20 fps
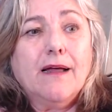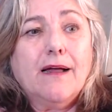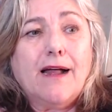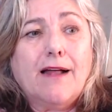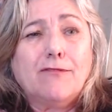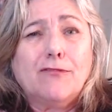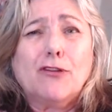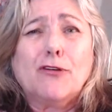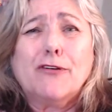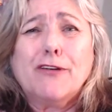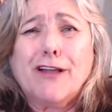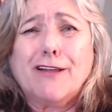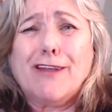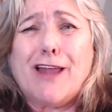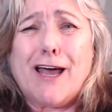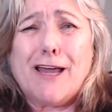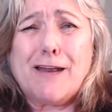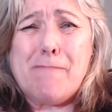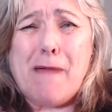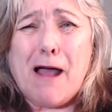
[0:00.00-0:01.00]
I've learned a
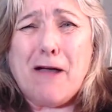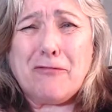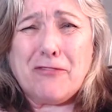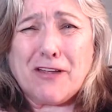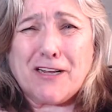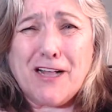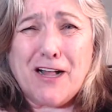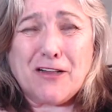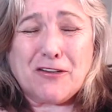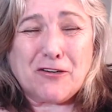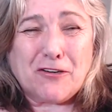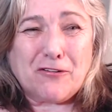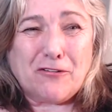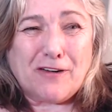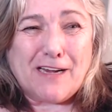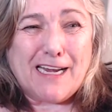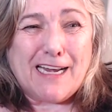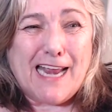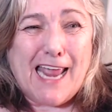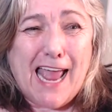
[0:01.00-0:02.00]
lot about the color
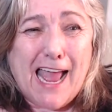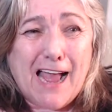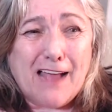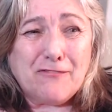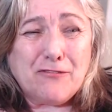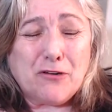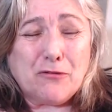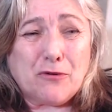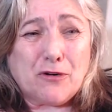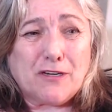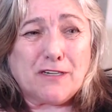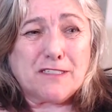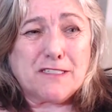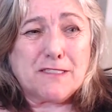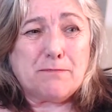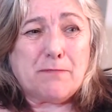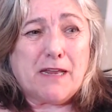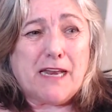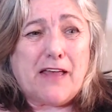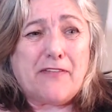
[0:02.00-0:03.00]
green
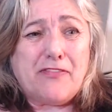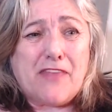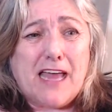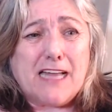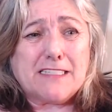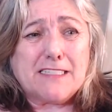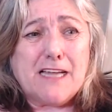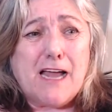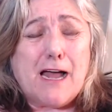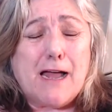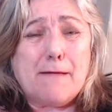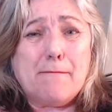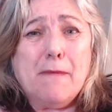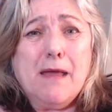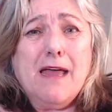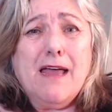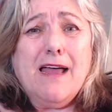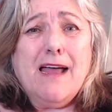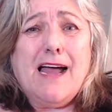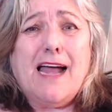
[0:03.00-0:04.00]
afterwards, but at that time
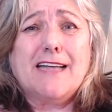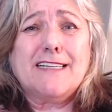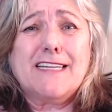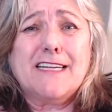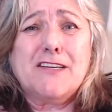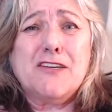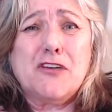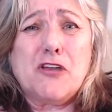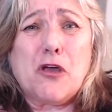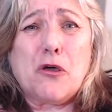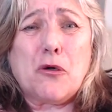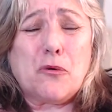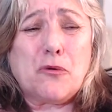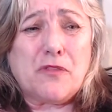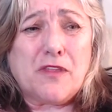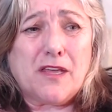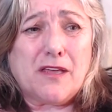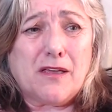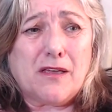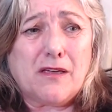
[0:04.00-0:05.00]
I didn't know
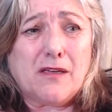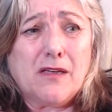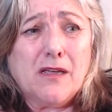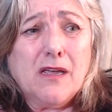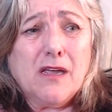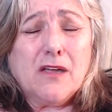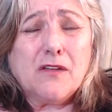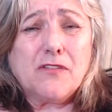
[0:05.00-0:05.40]
the